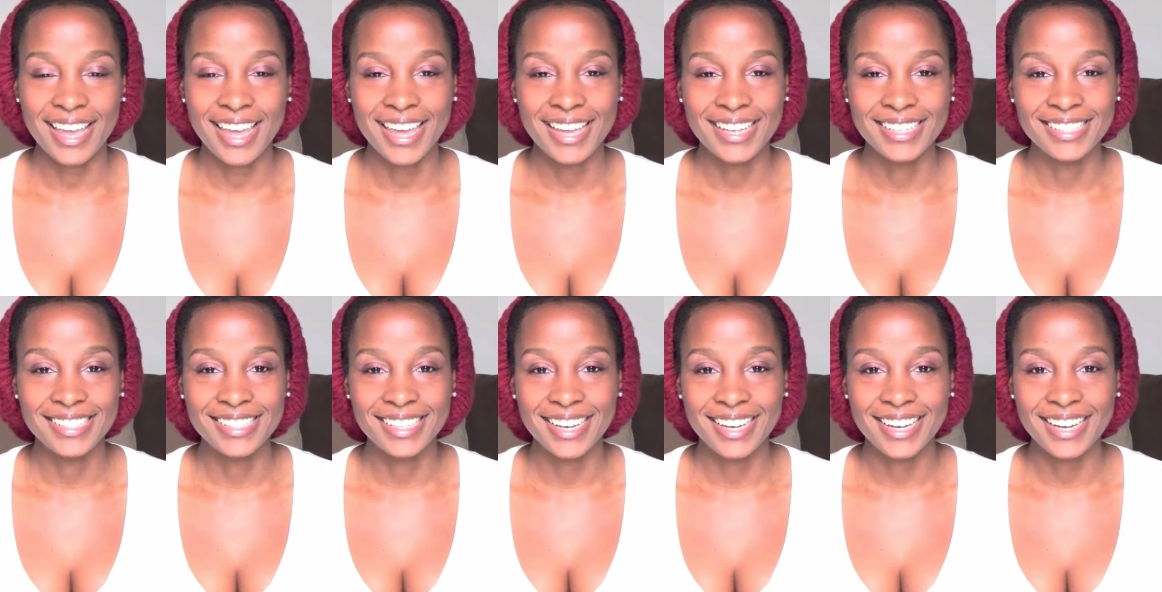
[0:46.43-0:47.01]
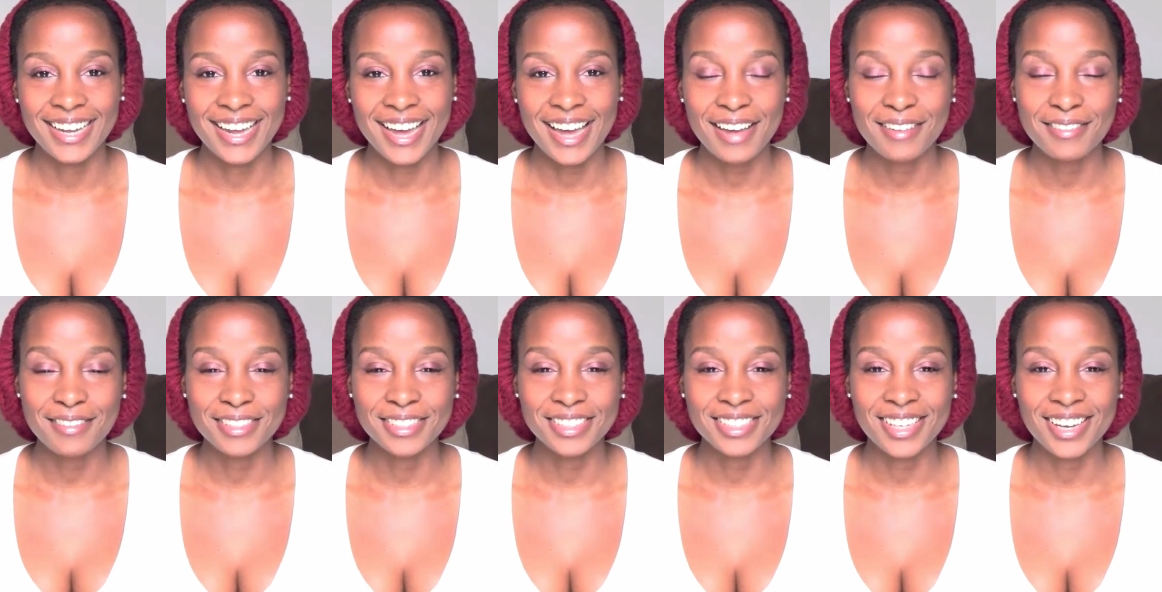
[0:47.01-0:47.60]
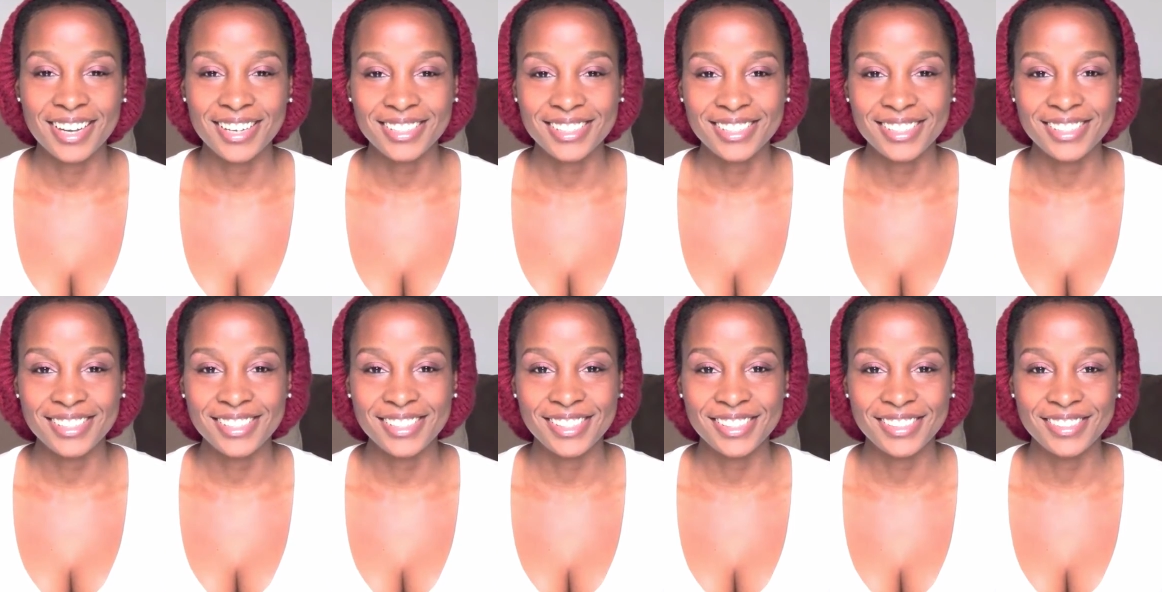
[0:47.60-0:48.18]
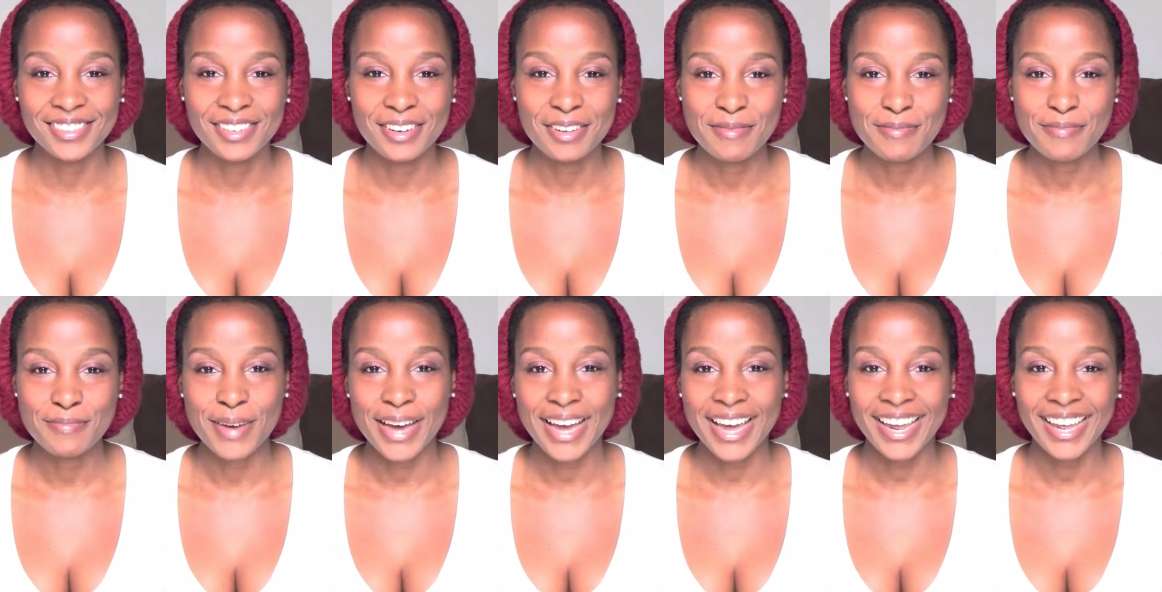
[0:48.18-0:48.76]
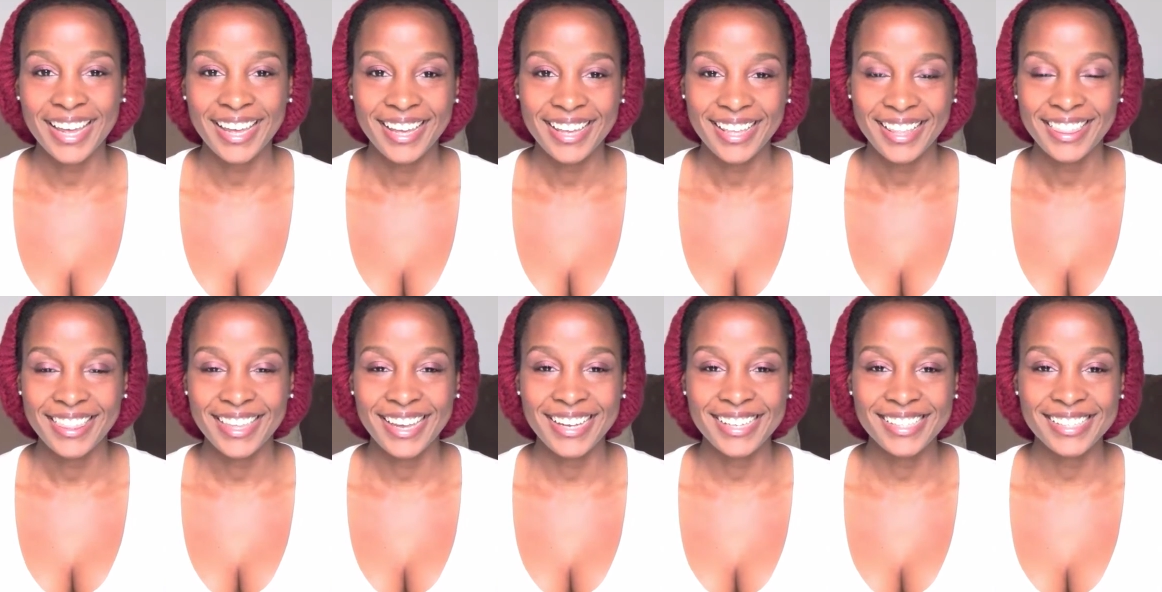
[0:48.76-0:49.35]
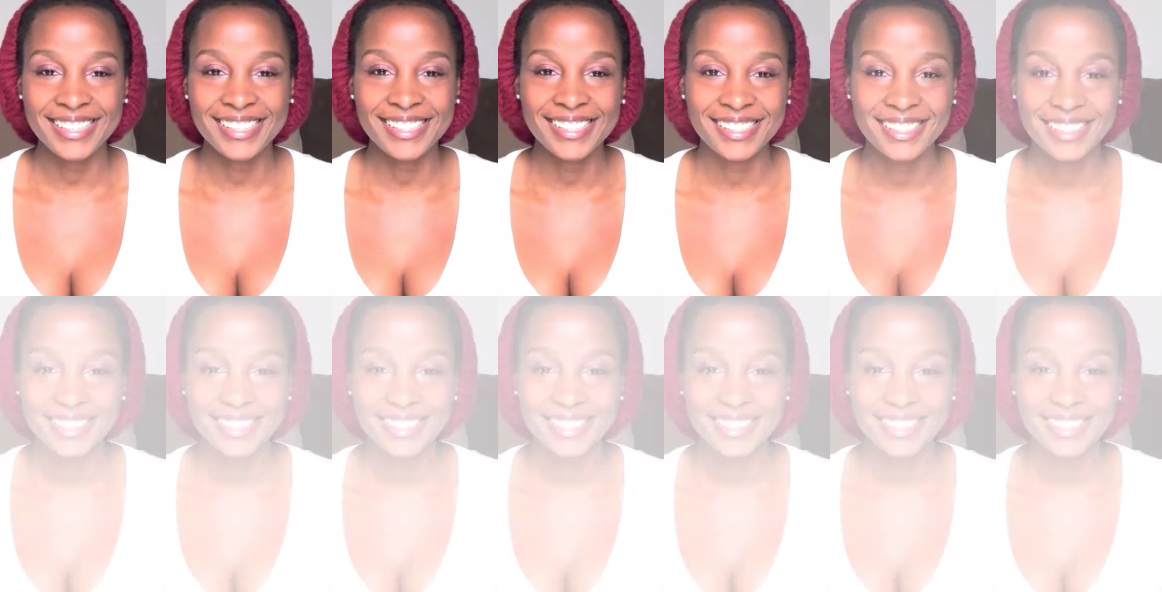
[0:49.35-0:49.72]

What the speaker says: and I will talk to you soon. Bye. Thanks.